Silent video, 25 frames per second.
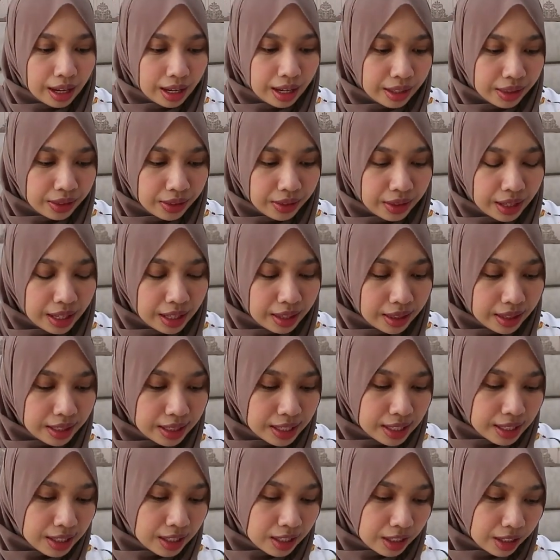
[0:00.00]
I think
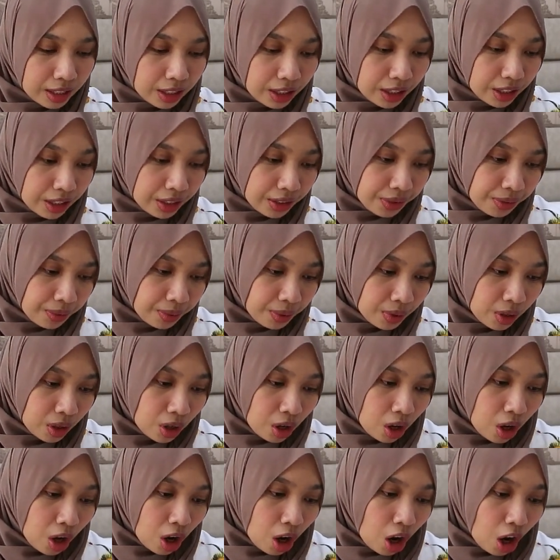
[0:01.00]
this is the
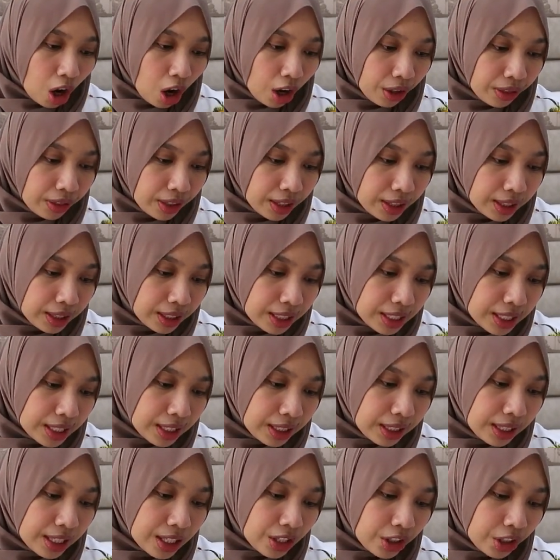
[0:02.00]

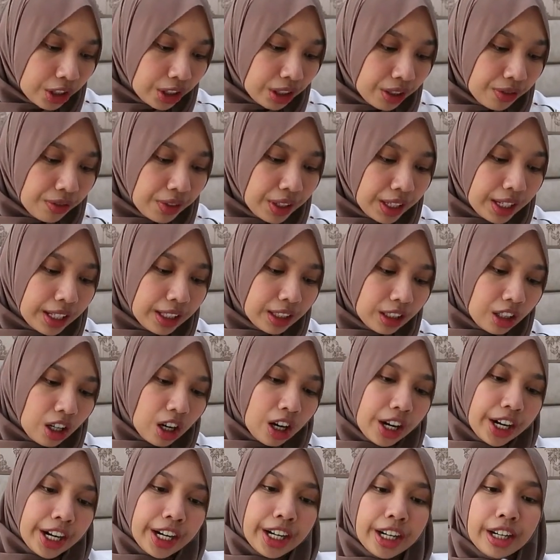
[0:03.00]
authenticity certificate
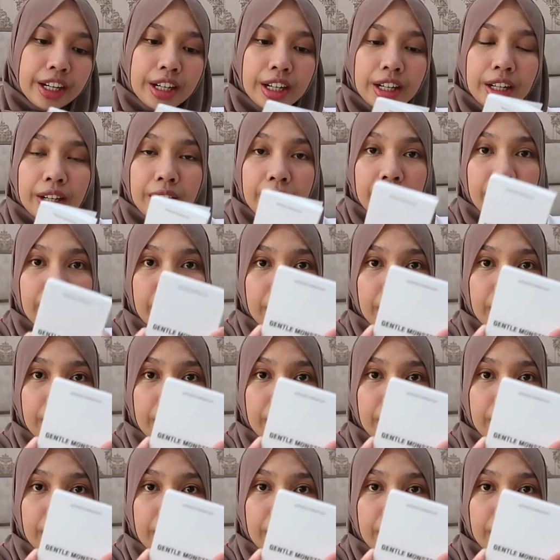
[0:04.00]
card.